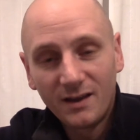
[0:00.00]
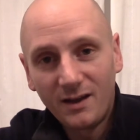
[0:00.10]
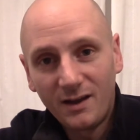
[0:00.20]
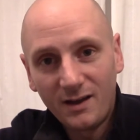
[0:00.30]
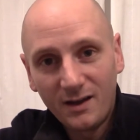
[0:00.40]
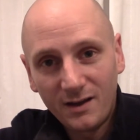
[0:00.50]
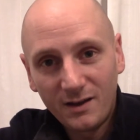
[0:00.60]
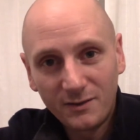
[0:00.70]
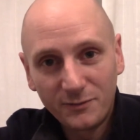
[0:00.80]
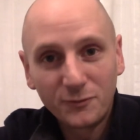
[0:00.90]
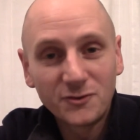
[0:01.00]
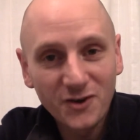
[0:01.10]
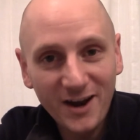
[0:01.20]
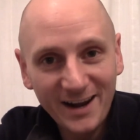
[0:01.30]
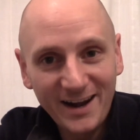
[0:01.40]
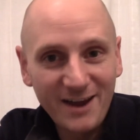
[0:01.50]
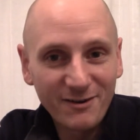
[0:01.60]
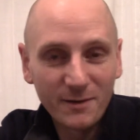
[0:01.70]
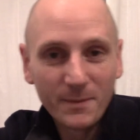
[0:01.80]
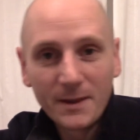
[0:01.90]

through trial and error.